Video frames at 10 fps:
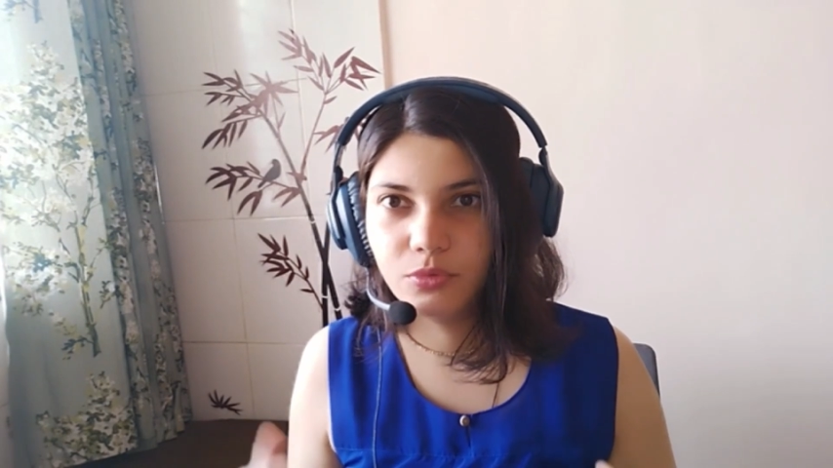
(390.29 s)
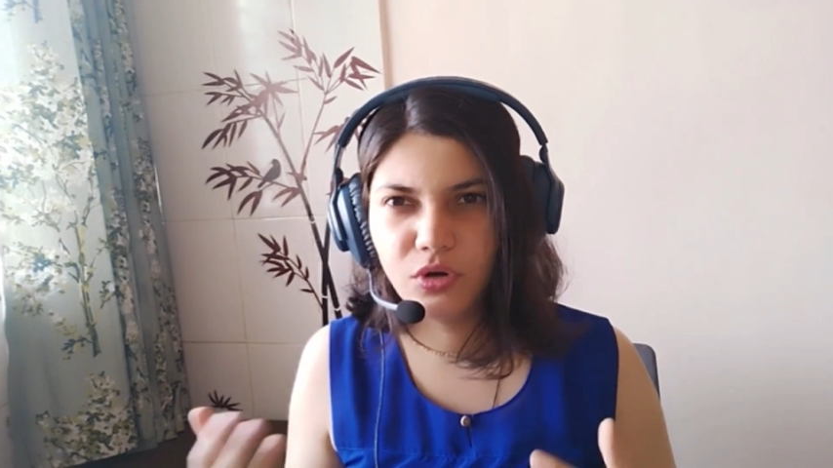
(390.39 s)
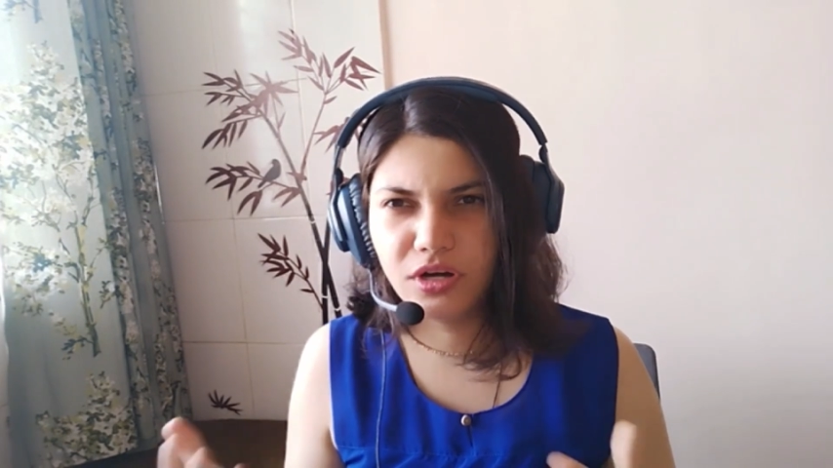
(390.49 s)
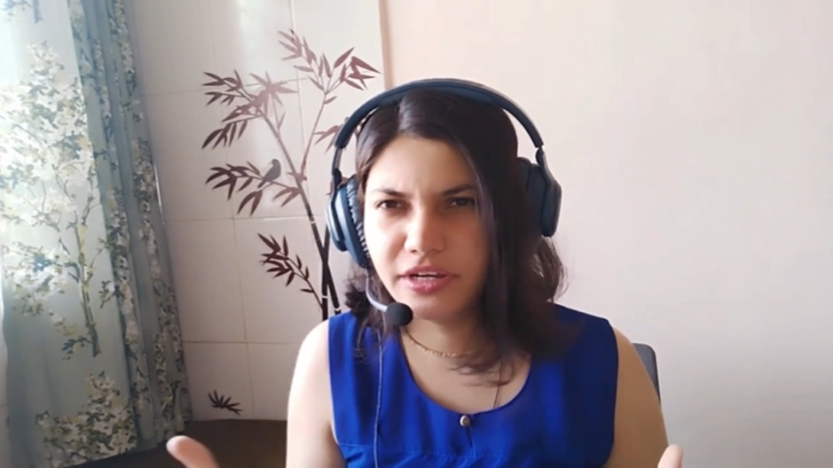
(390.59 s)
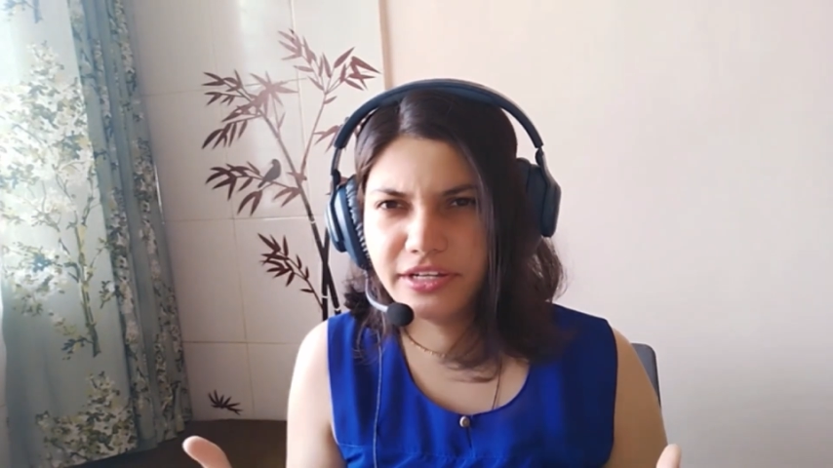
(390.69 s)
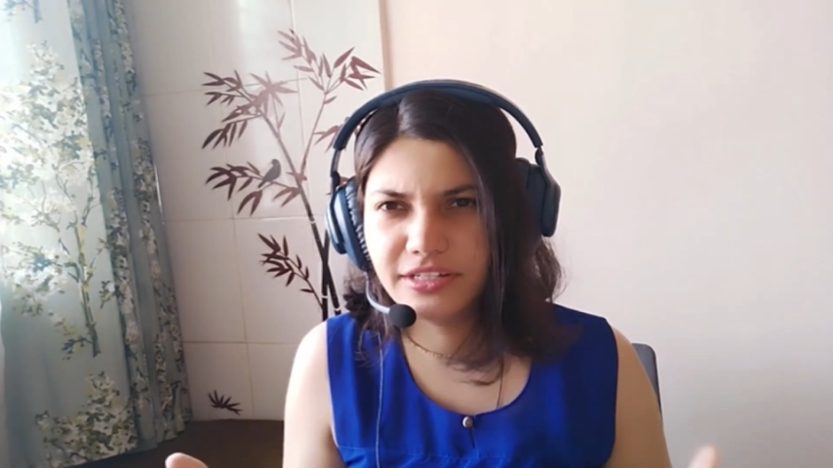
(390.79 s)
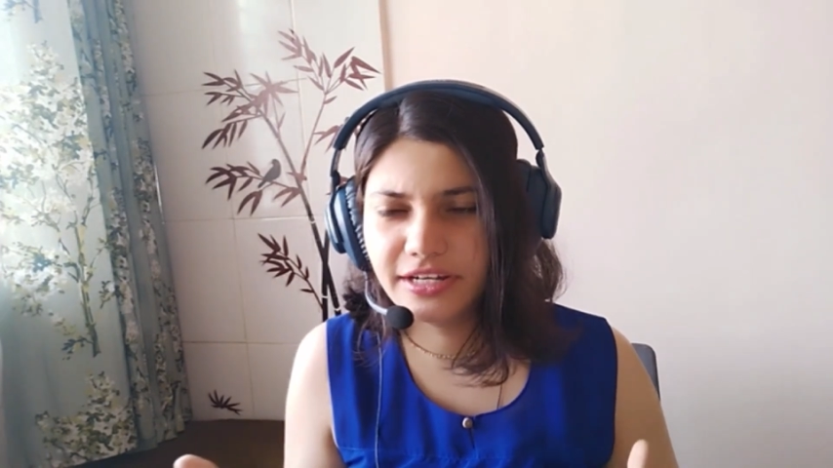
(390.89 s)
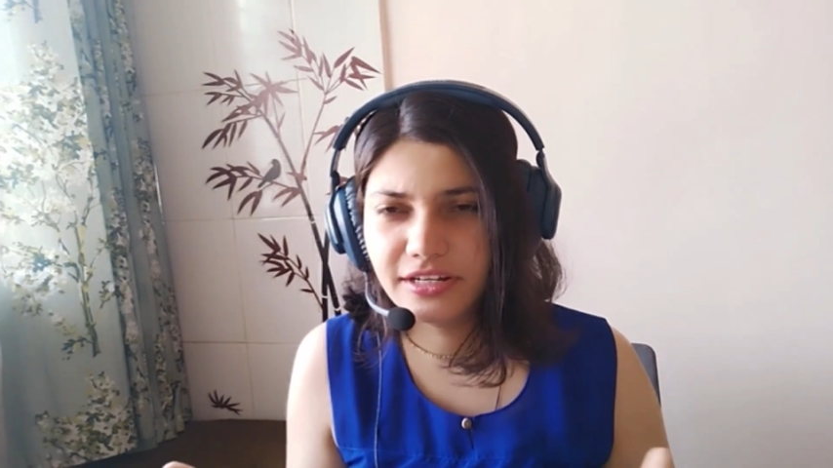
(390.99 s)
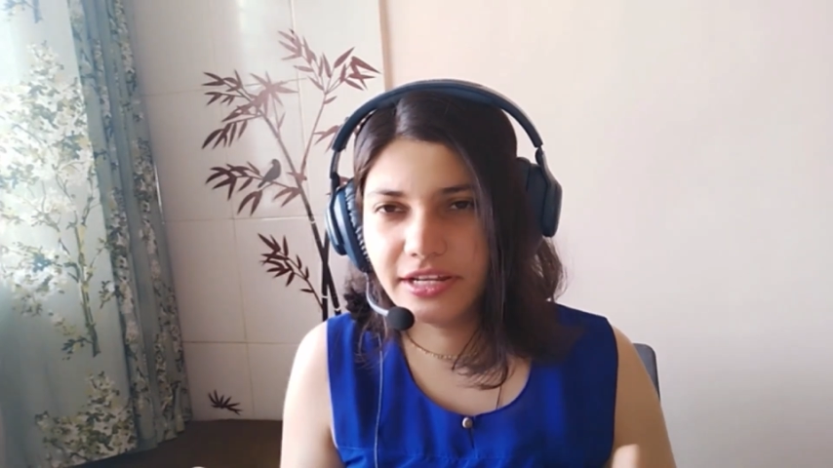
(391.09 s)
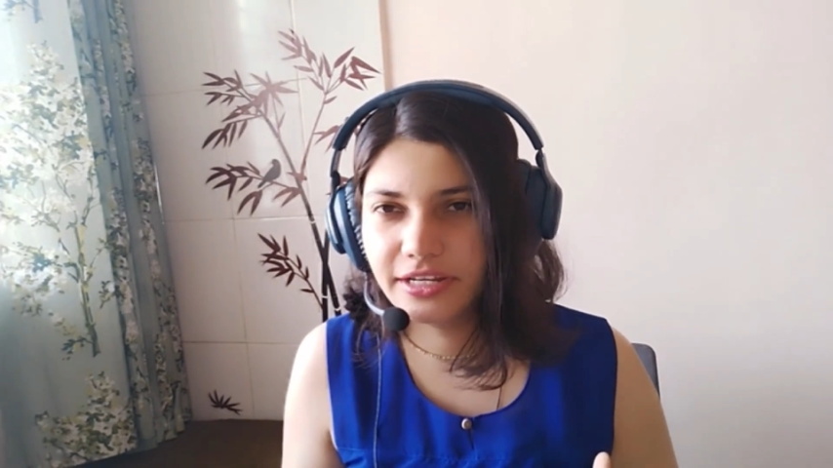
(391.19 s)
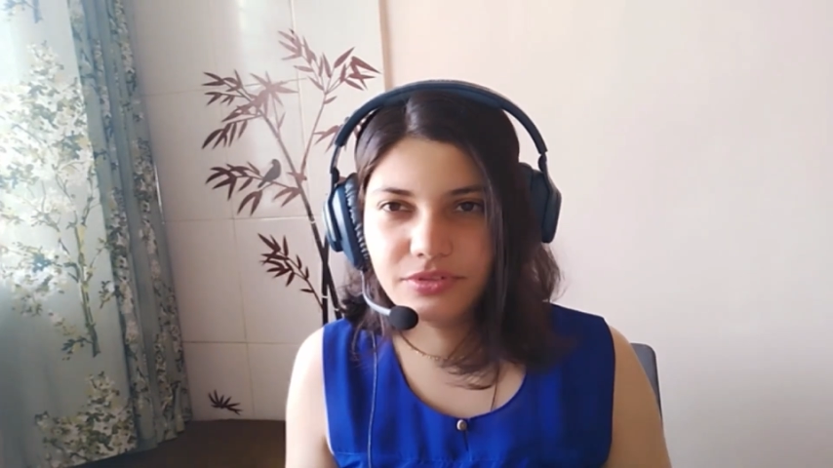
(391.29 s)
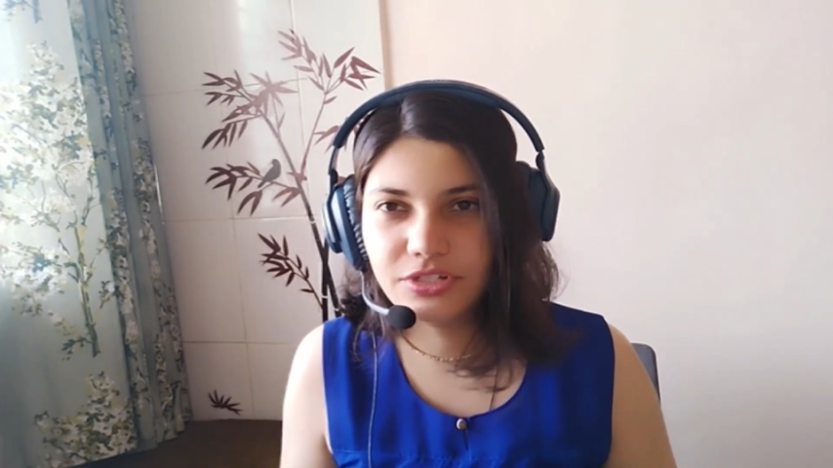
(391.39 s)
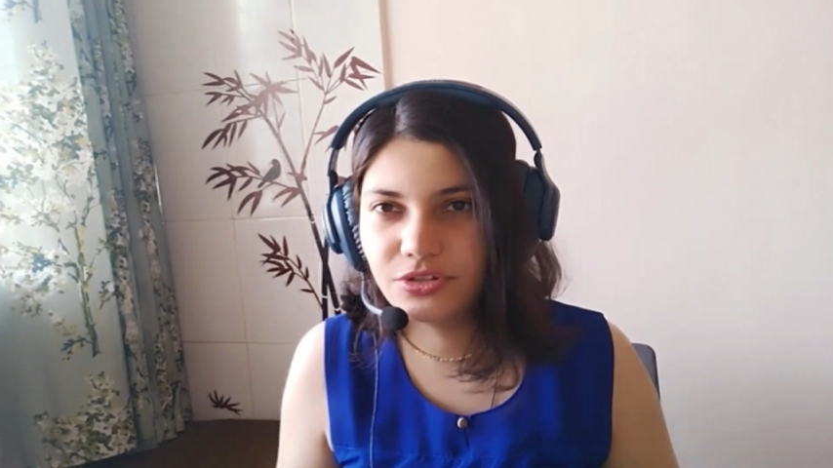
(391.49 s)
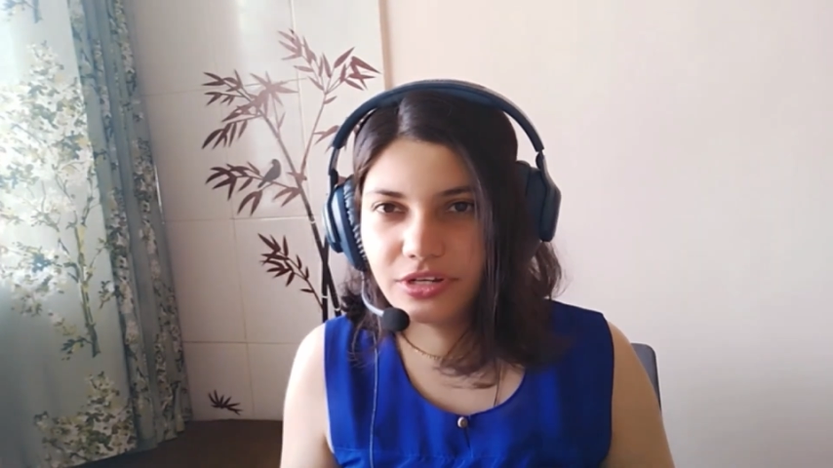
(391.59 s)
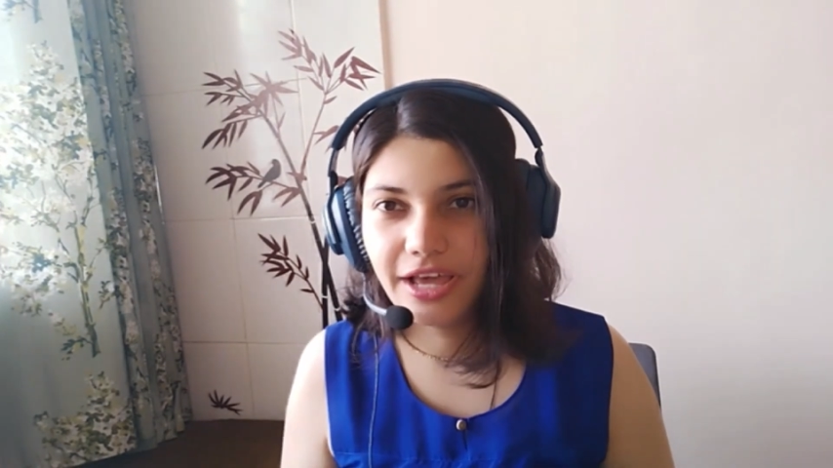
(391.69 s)
poor internet
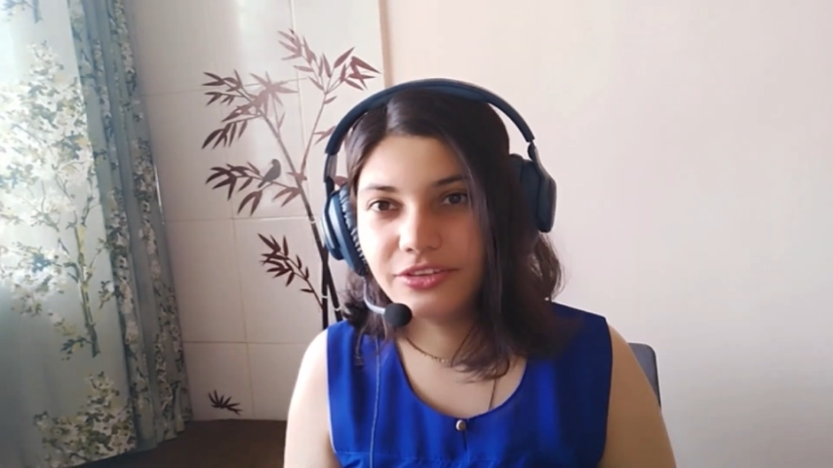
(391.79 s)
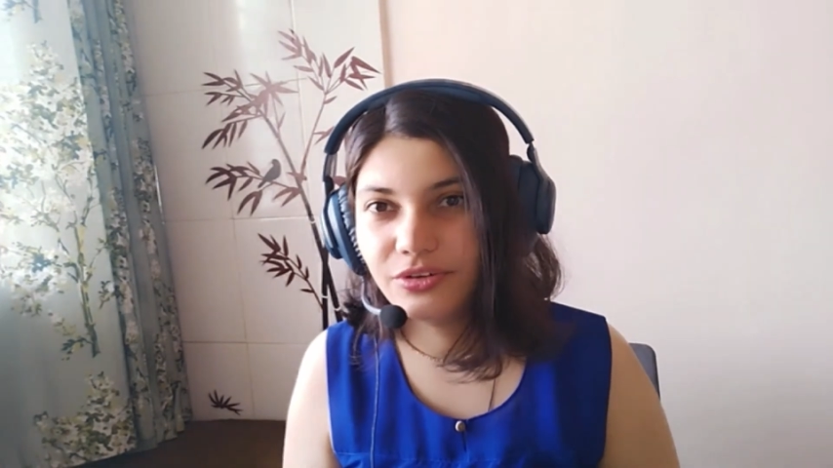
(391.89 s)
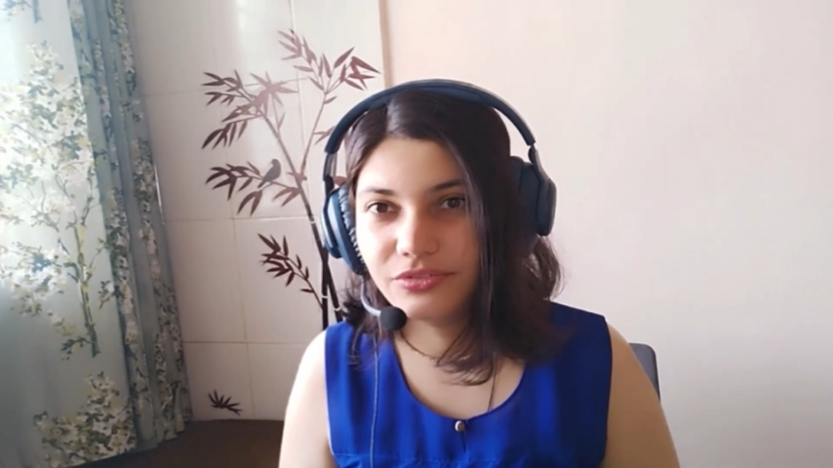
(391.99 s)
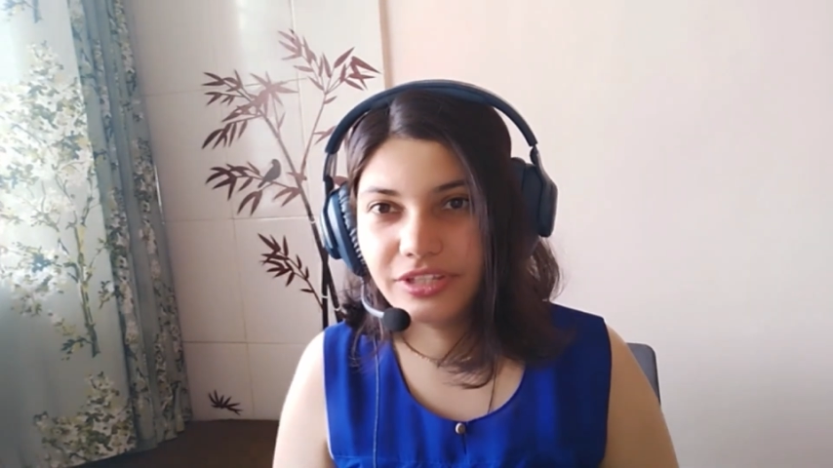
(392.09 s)
connectivity on either of the